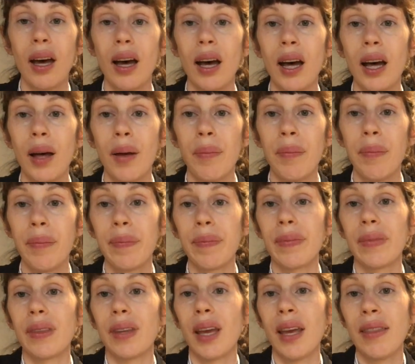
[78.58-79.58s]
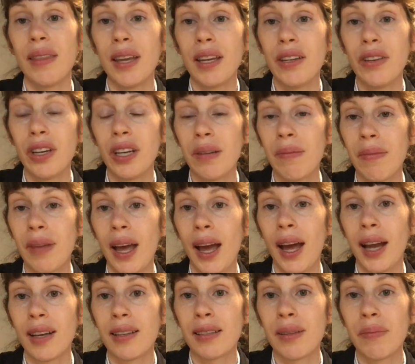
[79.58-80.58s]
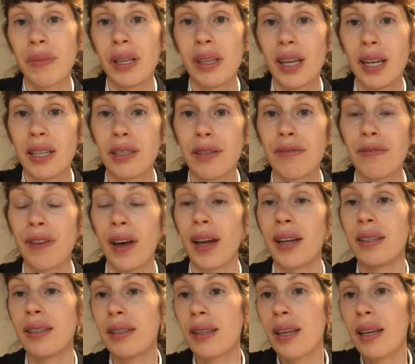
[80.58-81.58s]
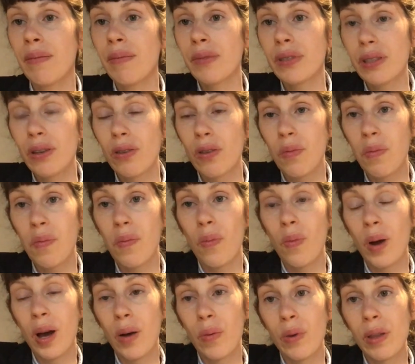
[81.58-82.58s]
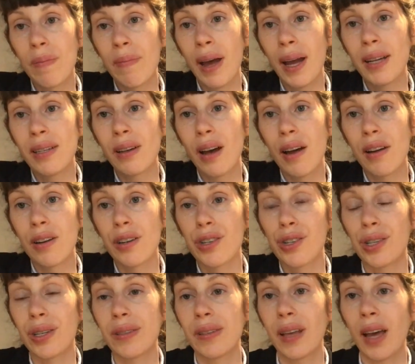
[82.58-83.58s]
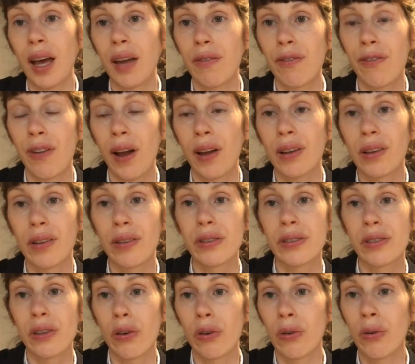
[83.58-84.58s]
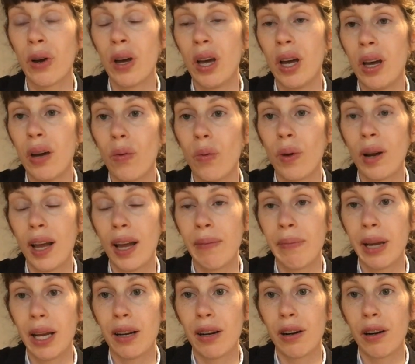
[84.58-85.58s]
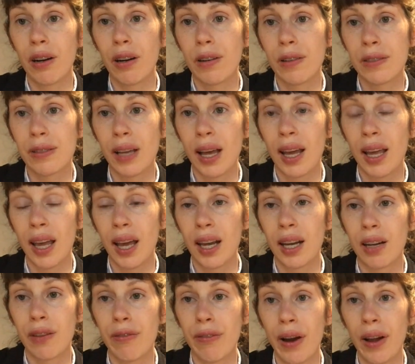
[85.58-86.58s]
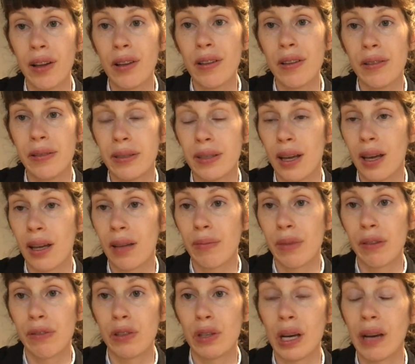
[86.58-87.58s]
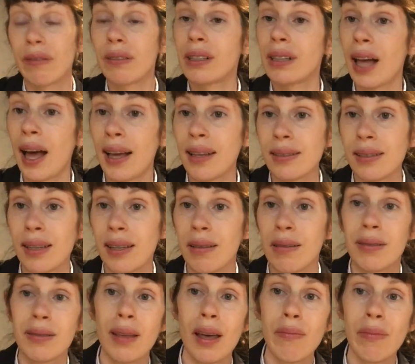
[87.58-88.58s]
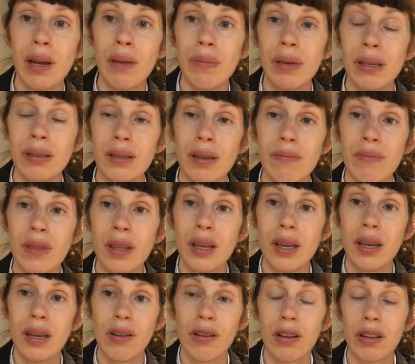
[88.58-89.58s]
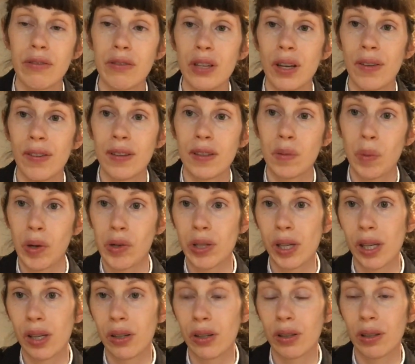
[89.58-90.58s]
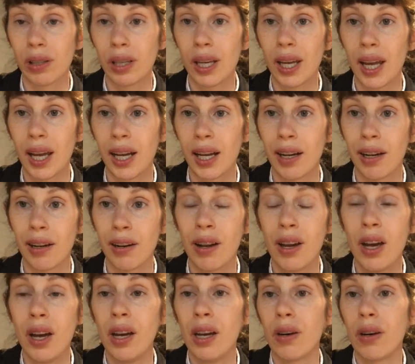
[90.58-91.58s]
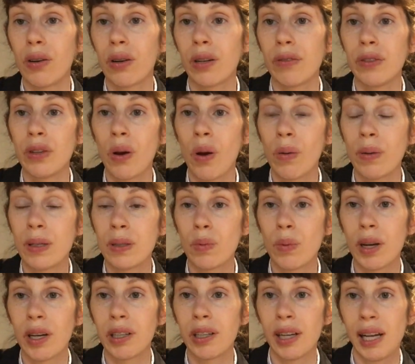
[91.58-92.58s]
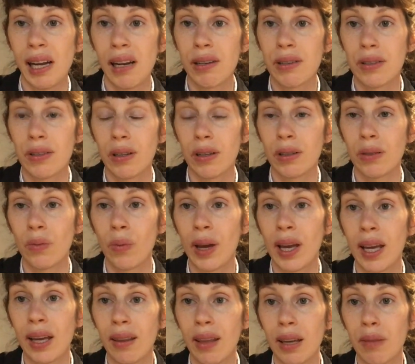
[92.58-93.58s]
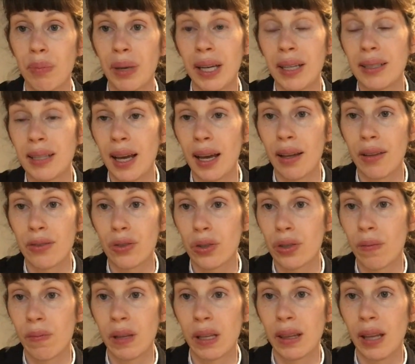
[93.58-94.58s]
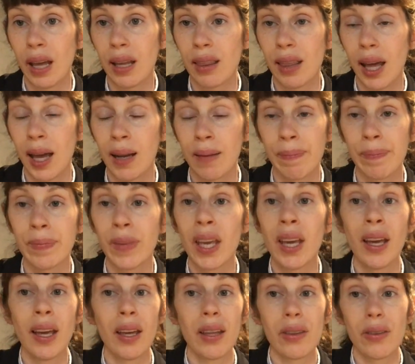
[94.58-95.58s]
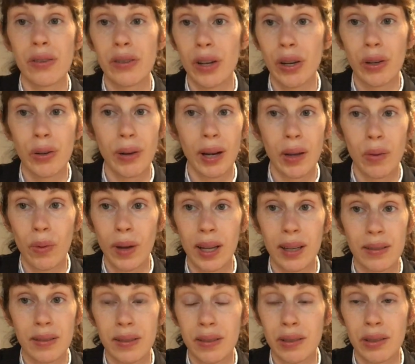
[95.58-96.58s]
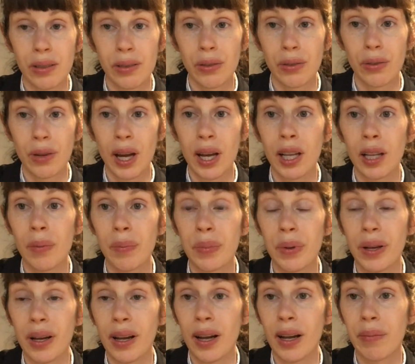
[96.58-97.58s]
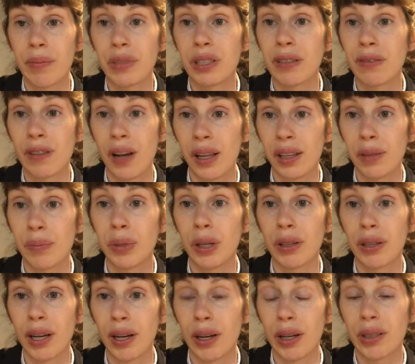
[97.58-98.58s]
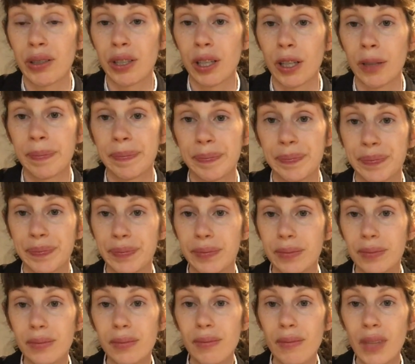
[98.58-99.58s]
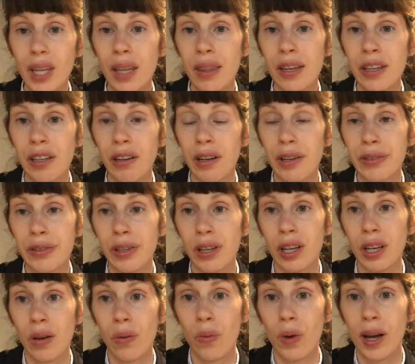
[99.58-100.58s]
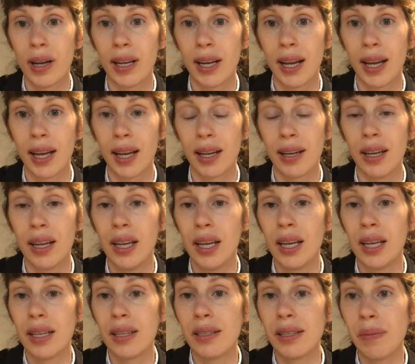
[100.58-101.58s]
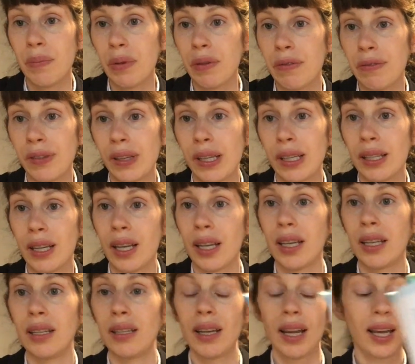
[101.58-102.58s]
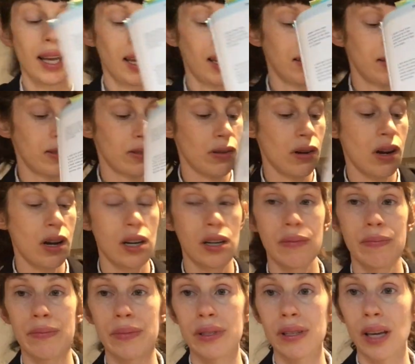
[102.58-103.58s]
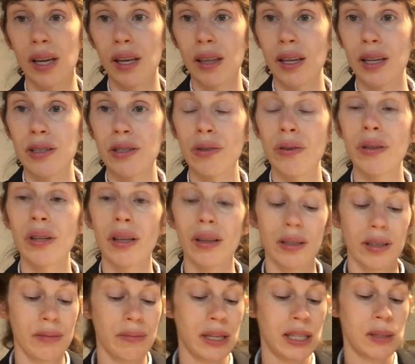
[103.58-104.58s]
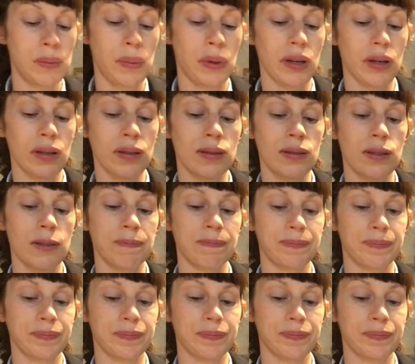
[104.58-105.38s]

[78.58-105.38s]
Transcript: And then you can add something that defines them. So with my daughter, she's got freckles. So when I made hers, I added freckles. If you have glasses, that might be something, or if you have especially curly hair, or if you always wear your hair a certain way, like pigtails or something like that. Those are great ways to help develop your character. And then you're also going to want to add simple feet and hands or arms like they do in the Little Miss books.